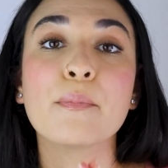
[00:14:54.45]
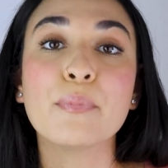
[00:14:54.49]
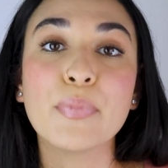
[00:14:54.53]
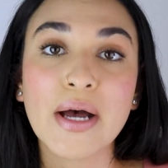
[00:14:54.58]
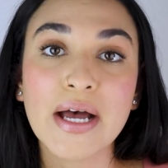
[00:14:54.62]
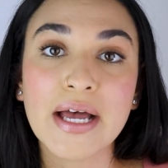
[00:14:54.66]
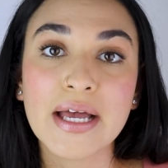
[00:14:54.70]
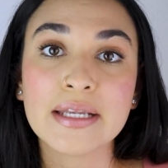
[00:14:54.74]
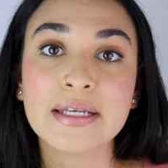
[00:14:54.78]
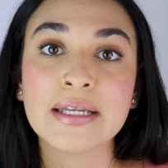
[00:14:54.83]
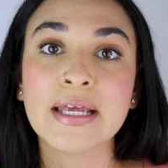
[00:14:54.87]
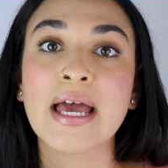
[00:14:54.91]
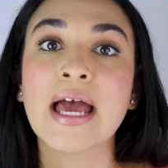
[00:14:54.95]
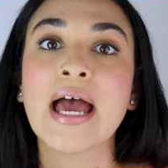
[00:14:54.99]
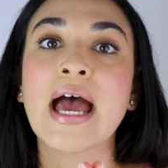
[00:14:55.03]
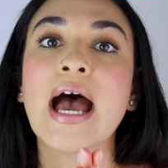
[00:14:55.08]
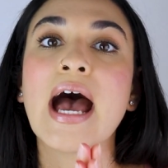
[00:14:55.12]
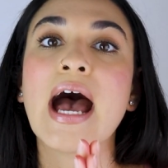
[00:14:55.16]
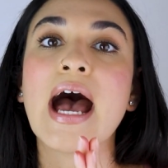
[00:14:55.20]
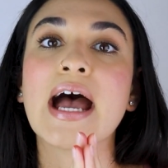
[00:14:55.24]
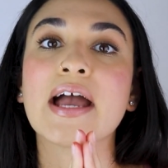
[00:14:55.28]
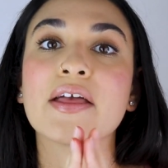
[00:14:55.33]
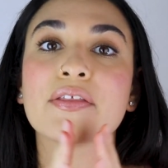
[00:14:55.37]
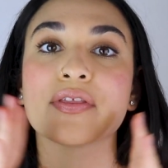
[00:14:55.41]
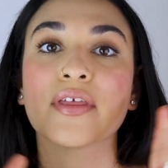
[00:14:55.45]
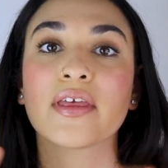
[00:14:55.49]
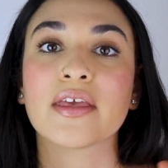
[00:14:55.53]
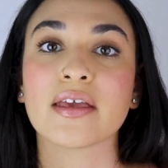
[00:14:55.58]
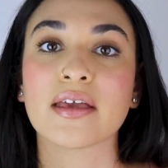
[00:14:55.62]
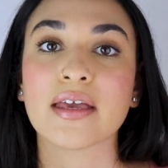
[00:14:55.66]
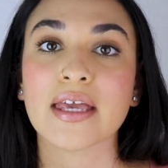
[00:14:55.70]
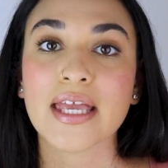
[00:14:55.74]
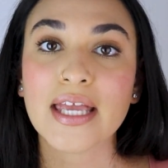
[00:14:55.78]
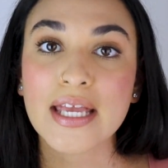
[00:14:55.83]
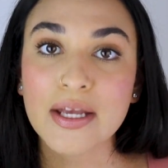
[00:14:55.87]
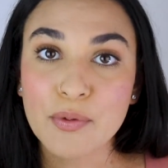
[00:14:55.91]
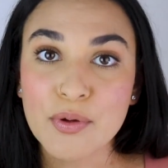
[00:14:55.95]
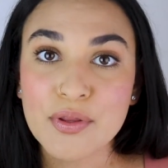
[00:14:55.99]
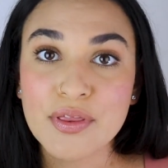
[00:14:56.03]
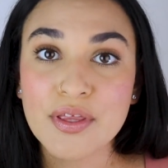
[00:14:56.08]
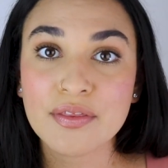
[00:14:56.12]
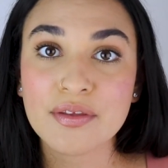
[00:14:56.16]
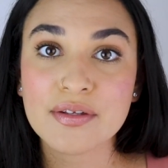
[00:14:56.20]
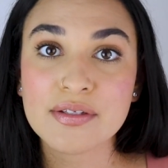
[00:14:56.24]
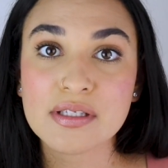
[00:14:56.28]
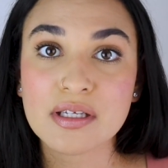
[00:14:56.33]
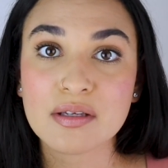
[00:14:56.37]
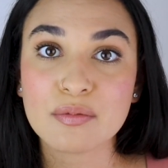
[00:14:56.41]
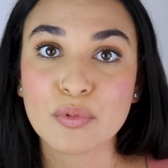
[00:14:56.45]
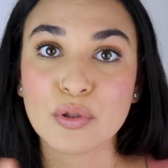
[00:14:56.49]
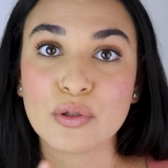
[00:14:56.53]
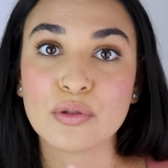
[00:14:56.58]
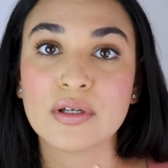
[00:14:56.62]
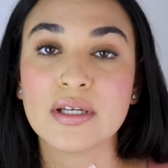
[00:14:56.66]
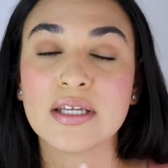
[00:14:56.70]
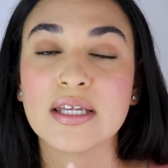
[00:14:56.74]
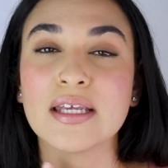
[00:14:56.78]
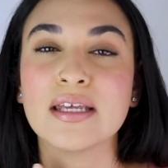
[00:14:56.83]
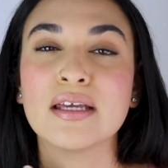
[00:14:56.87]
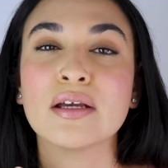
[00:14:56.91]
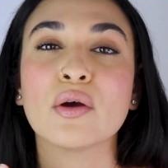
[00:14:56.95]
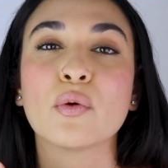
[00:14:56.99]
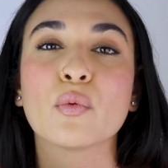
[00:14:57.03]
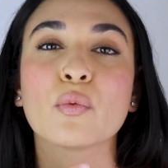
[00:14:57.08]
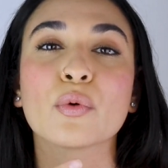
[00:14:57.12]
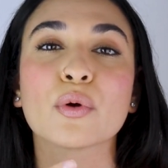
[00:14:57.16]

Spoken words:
but I think within this community,